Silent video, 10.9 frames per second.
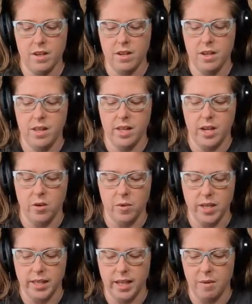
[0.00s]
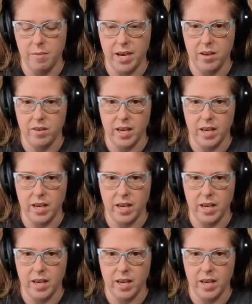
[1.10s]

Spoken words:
And then I'll run tape path